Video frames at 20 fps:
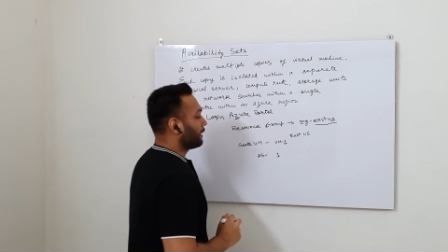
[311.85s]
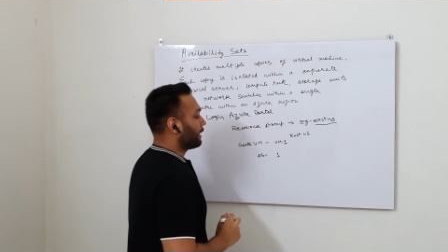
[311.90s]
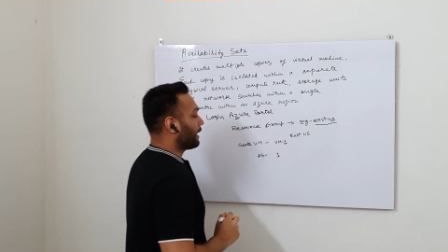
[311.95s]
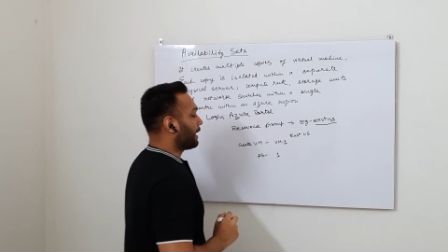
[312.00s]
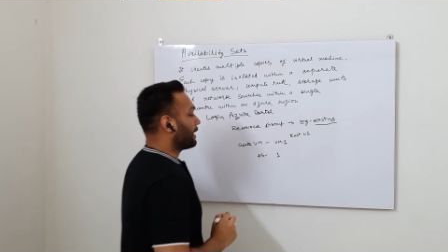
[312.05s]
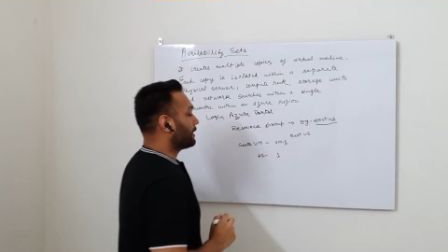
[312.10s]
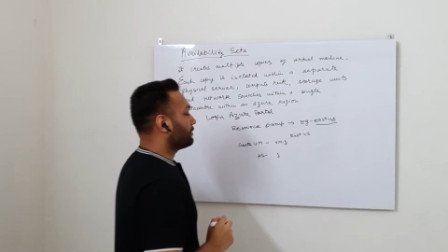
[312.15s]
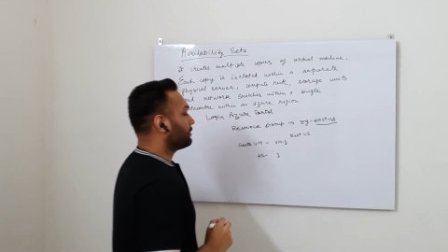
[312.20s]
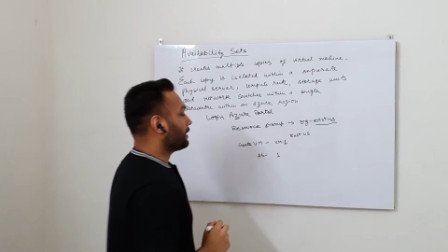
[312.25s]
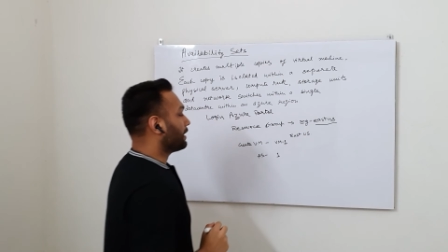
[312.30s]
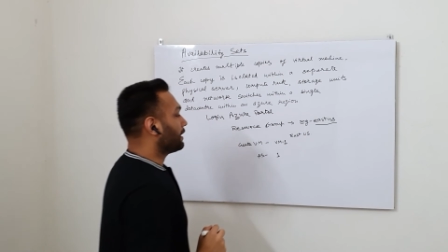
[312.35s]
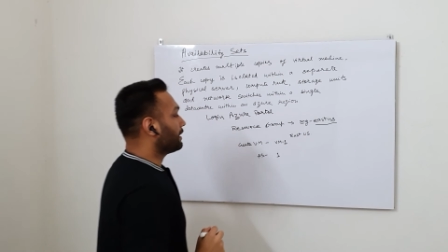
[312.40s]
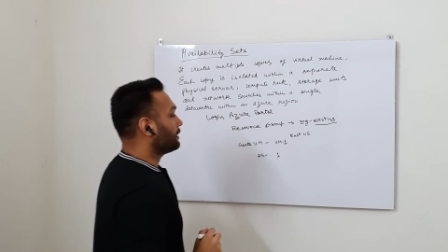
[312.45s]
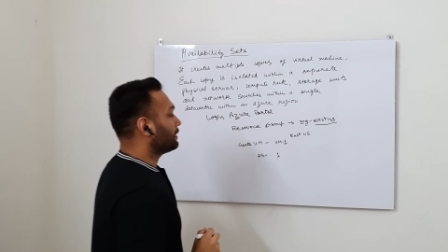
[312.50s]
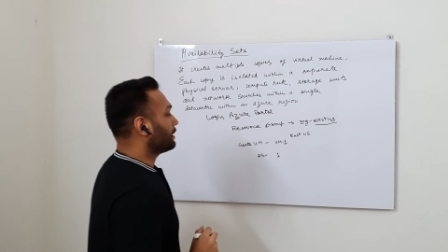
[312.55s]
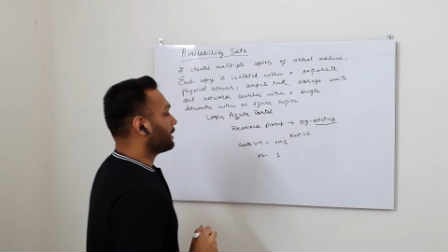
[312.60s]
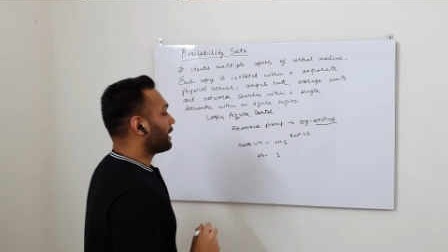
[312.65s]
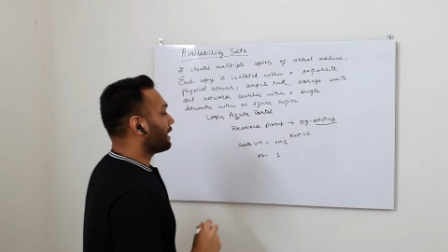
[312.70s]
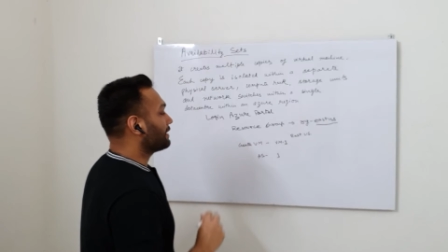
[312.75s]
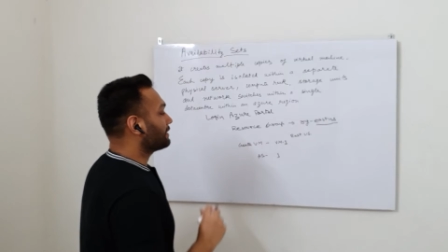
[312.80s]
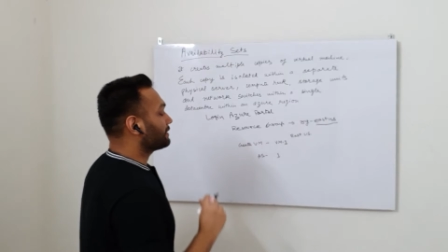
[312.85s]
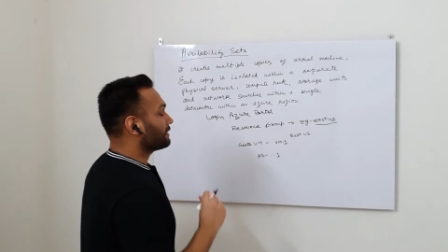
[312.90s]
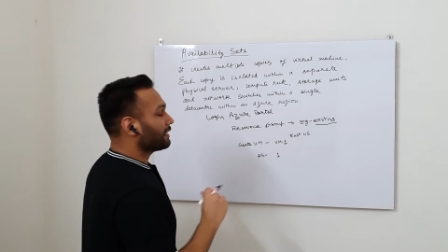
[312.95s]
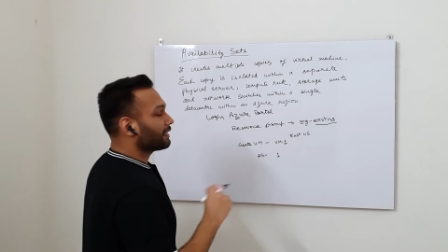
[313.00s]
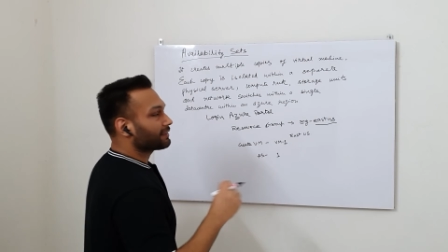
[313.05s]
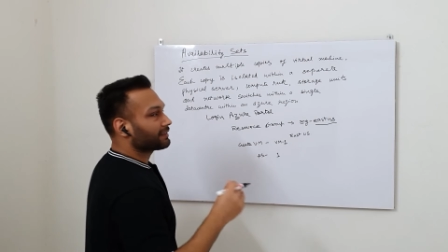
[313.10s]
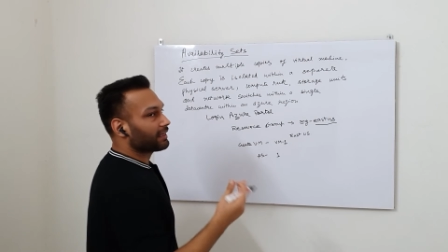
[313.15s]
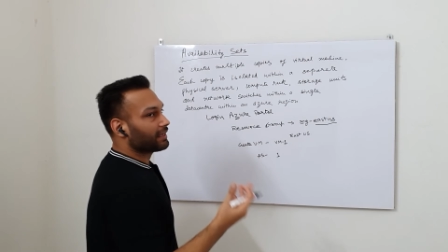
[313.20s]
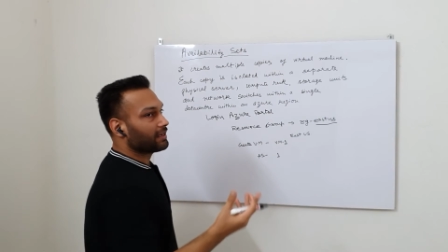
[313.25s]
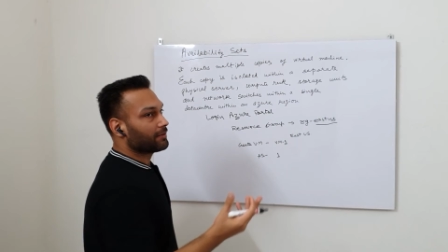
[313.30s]
and then I
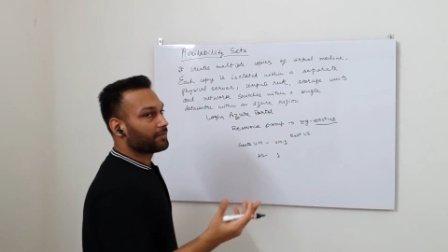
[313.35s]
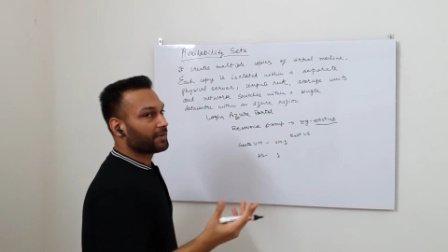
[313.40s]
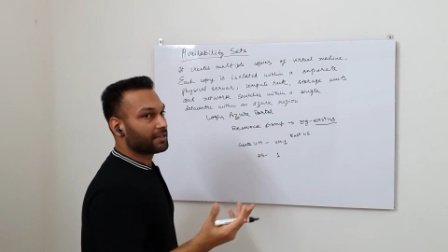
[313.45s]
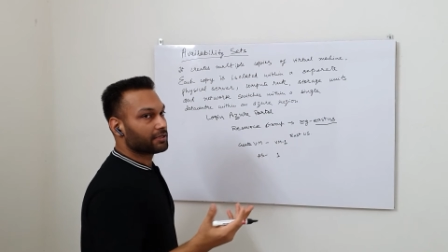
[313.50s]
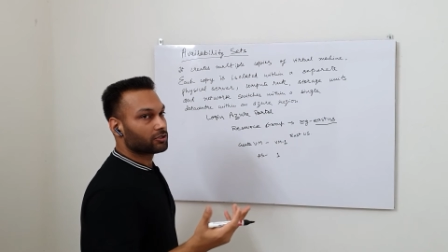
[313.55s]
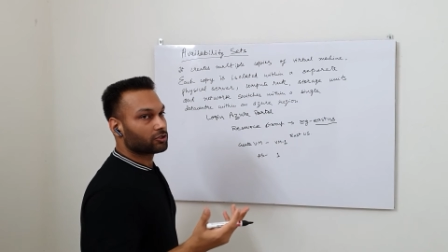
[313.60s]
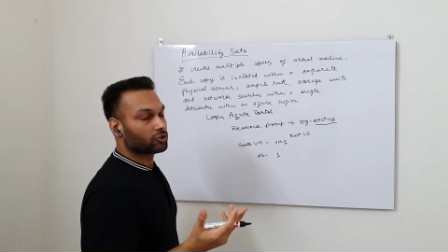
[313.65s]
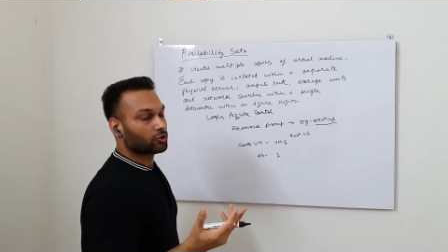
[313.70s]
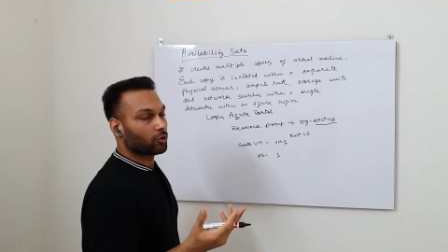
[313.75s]
select the image.